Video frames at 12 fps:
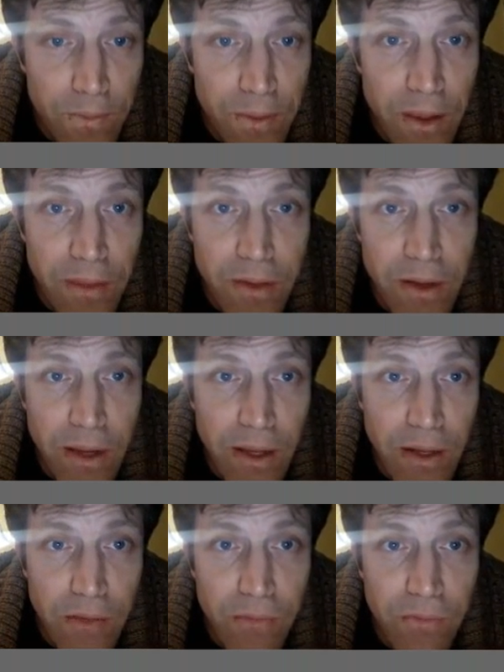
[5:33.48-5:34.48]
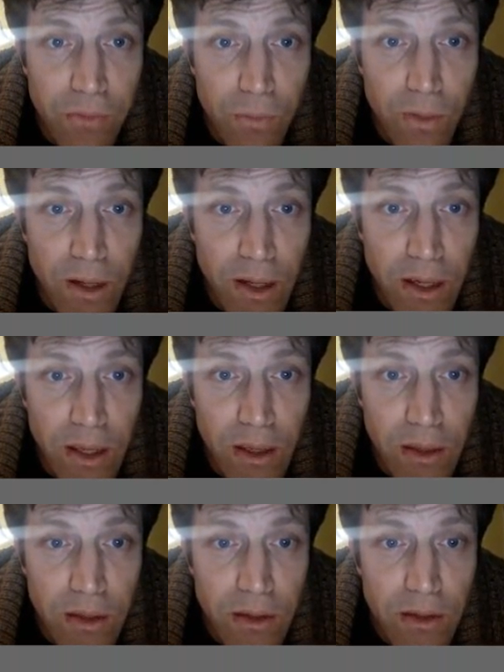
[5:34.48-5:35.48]
And the negative for y
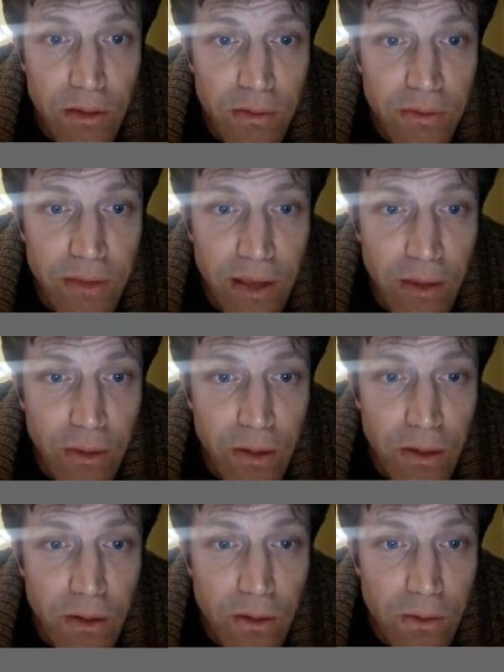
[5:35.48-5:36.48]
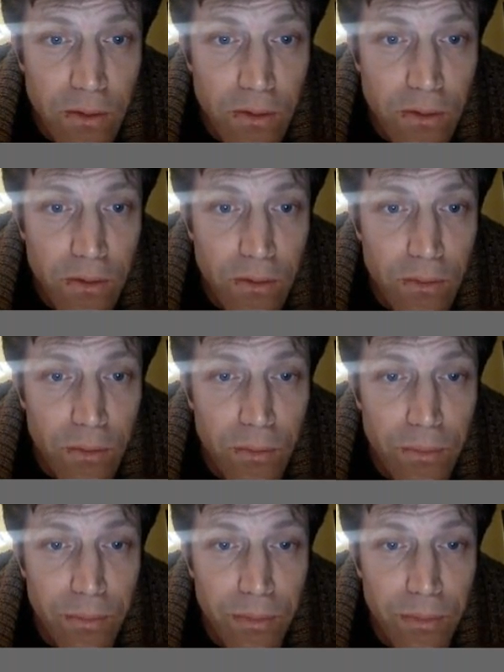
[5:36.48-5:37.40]
is down here. Whoop.